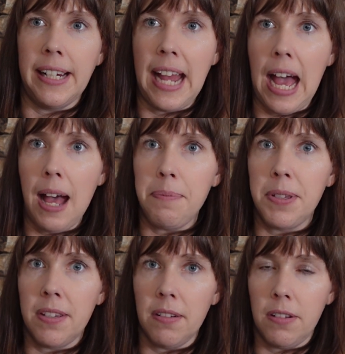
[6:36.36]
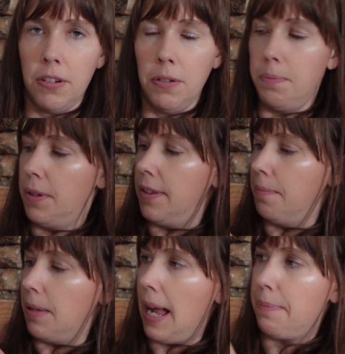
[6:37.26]
caps to put the
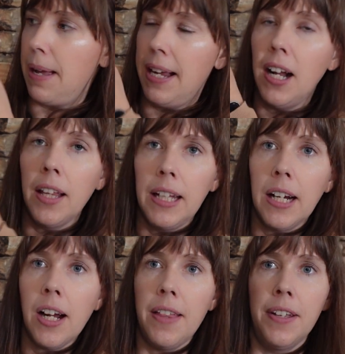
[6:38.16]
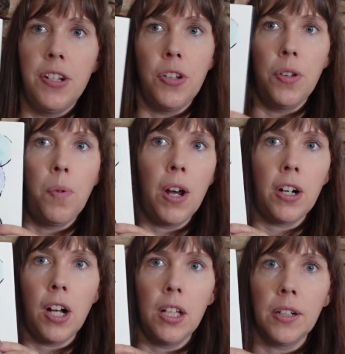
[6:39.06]
black paint on there and then do the
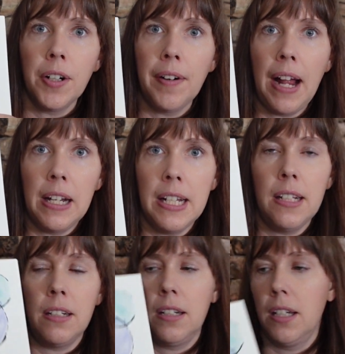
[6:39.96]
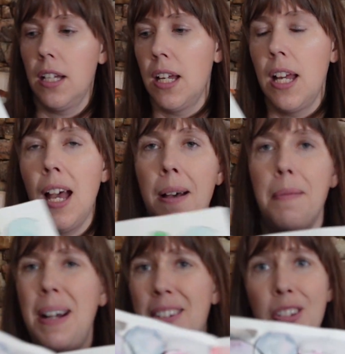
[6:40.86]
watercolor around it.
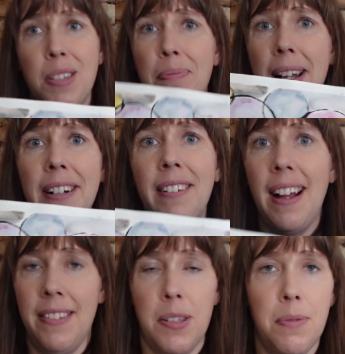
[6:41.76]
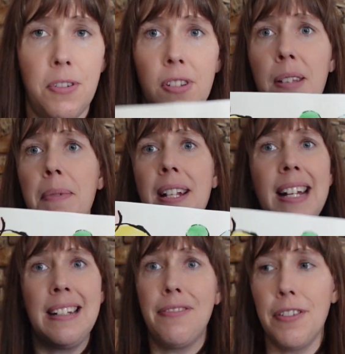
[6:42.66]
I was just playing around. This was just something I
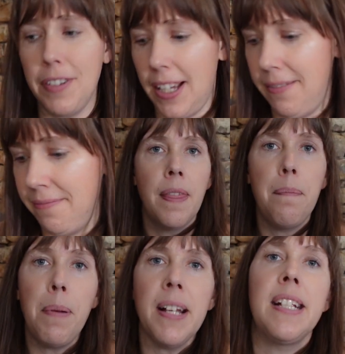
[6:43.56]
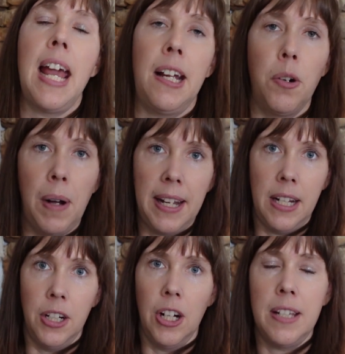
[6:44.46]
did for fun. The big takeaway
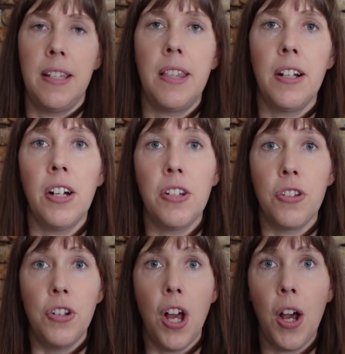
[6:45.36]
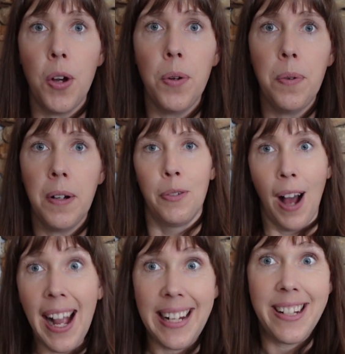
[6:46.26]
here is that there is no
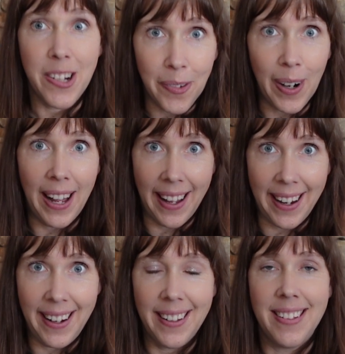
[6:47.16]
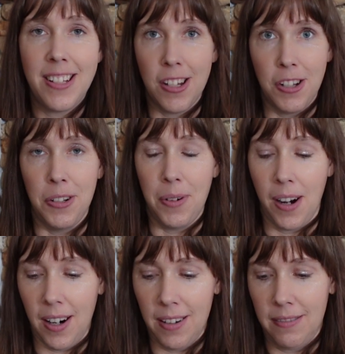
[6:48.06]
right way to do
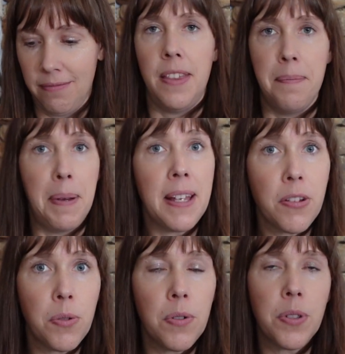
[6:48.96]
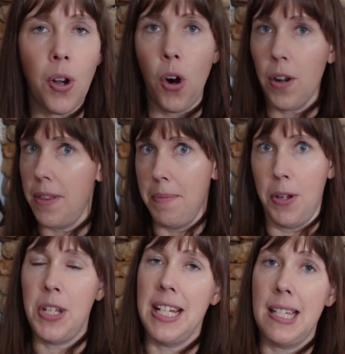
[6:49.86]
art. The best tools aren't the
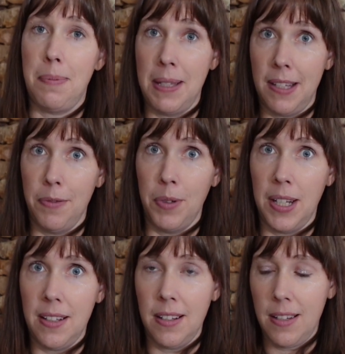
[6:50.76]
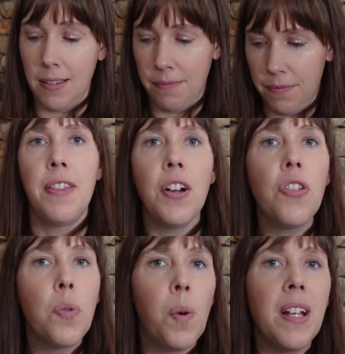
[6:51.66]
most expensive ones. They're
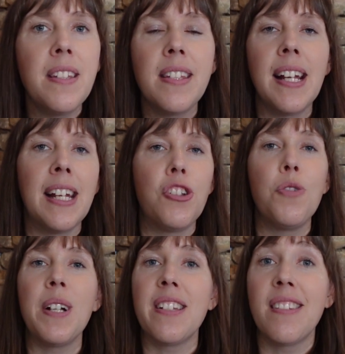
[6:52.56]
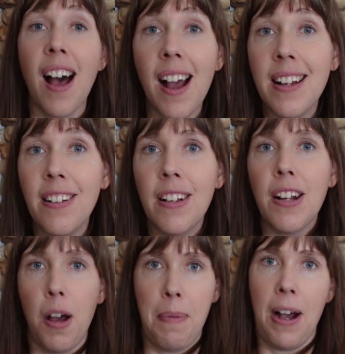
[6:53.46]
the ones that get you excited
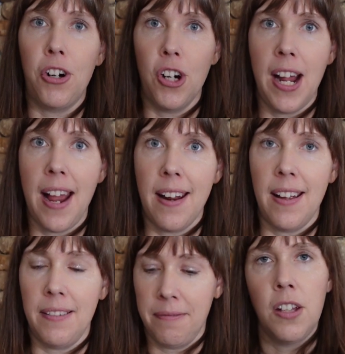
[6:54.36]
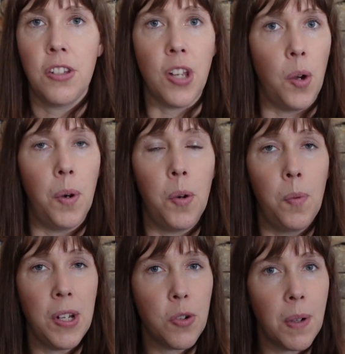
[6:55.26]
about creating. So
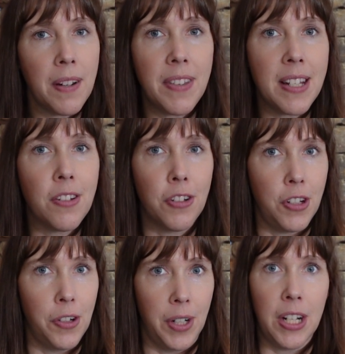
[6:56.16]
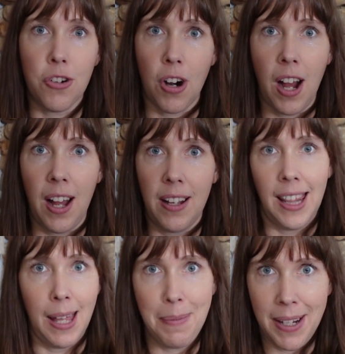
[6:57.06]
which one of these are you gonna try?
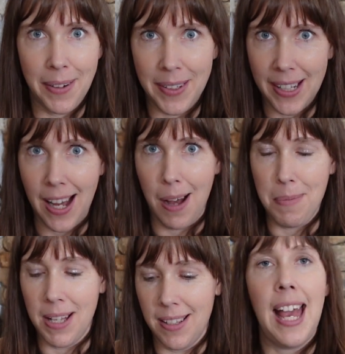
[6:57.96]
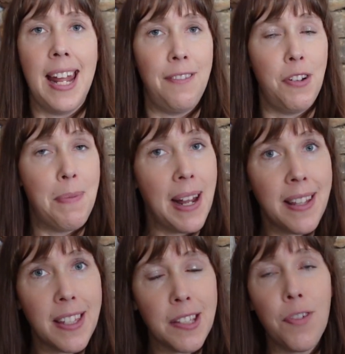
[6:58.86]
Let me know in the comments. And if you made
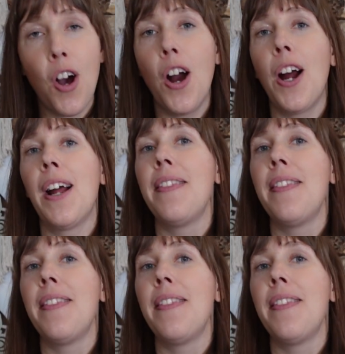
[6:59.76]
it this far,